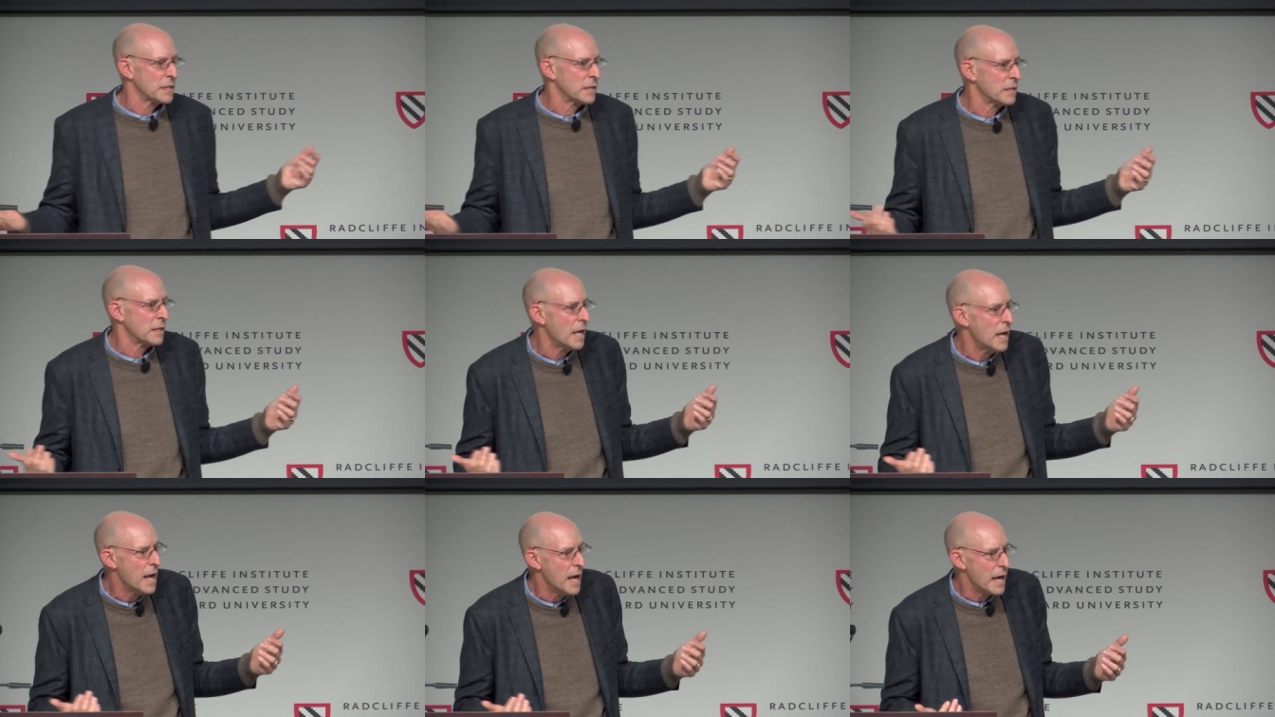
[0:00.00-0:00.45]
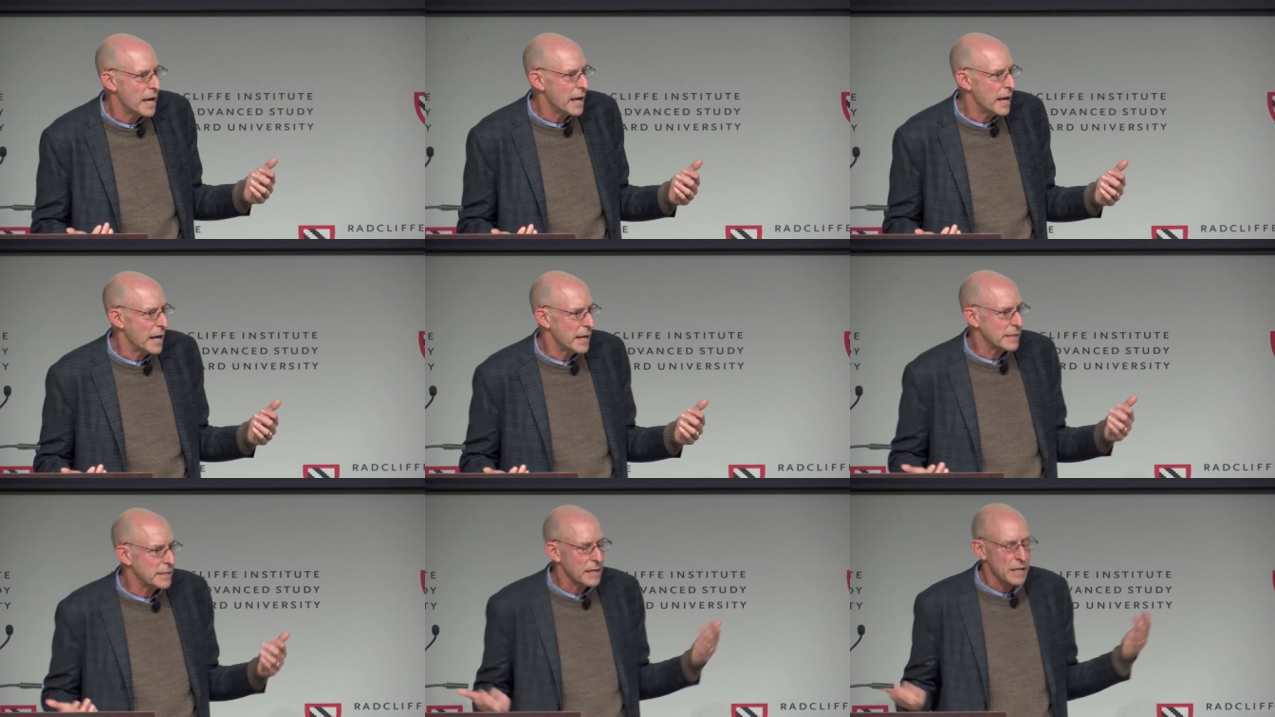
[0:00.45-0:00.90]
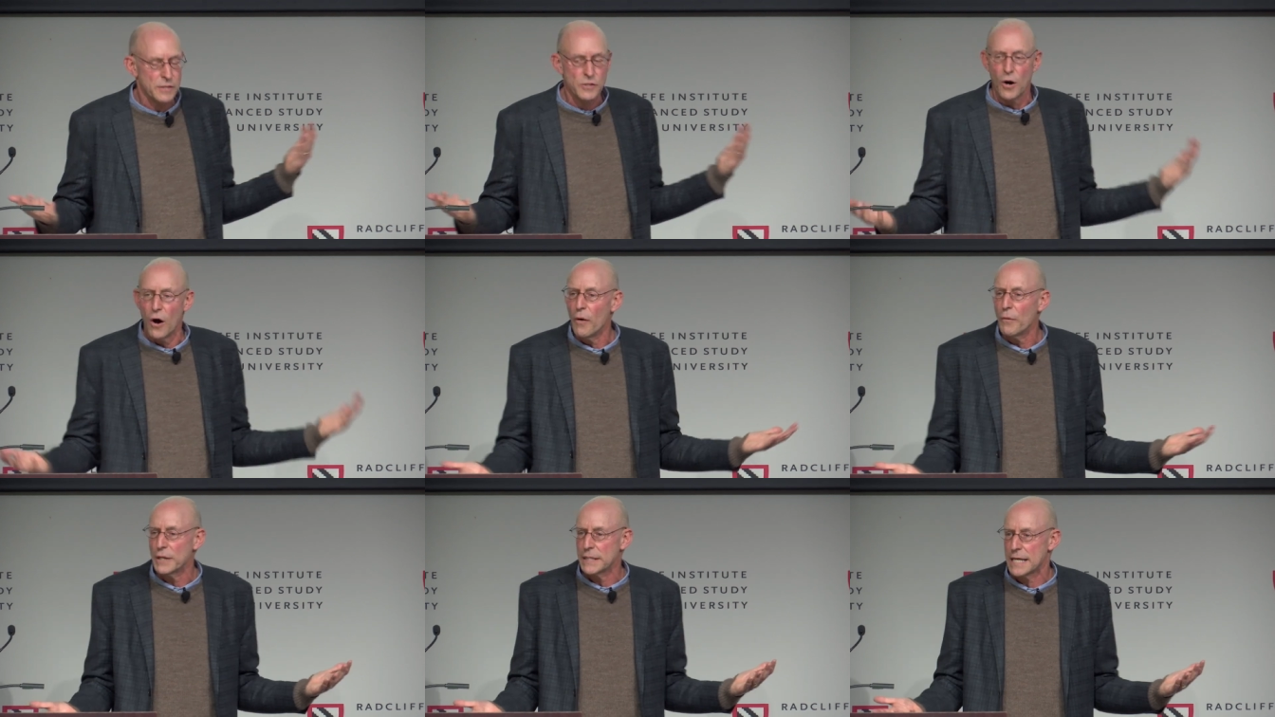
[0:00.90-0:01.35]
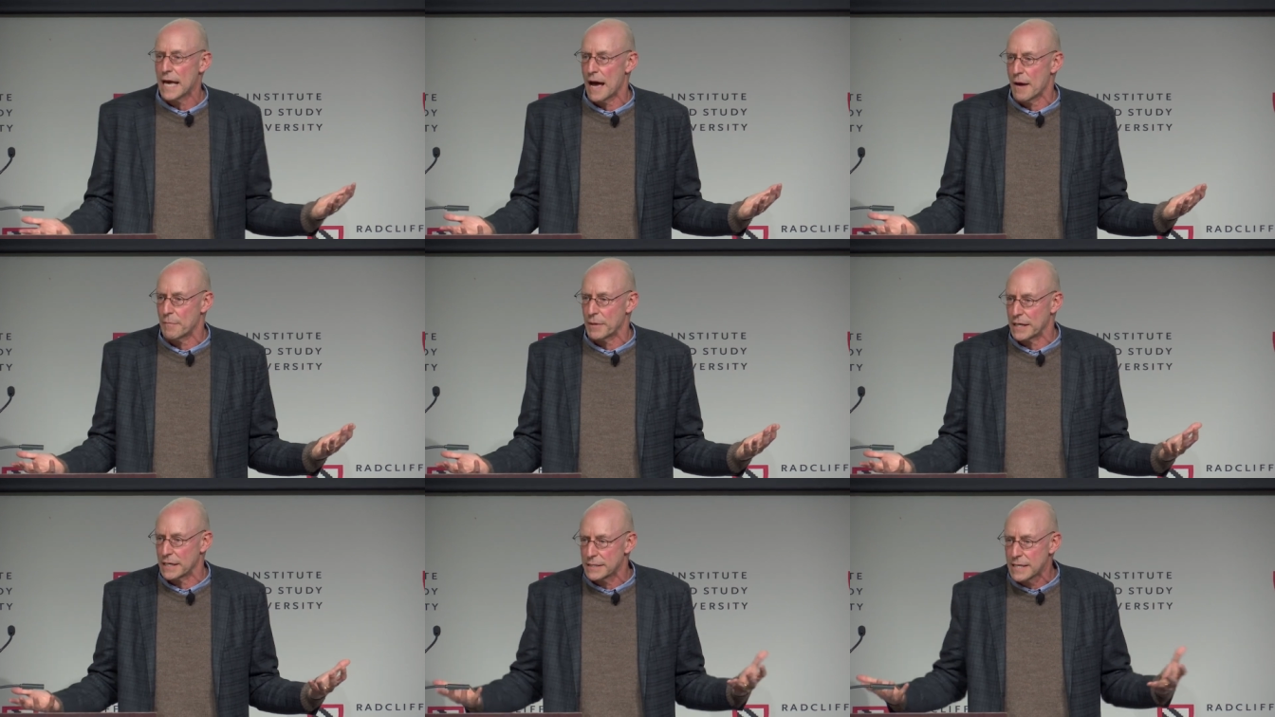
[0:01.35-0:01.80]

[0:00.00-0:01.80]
And it, it's always happening.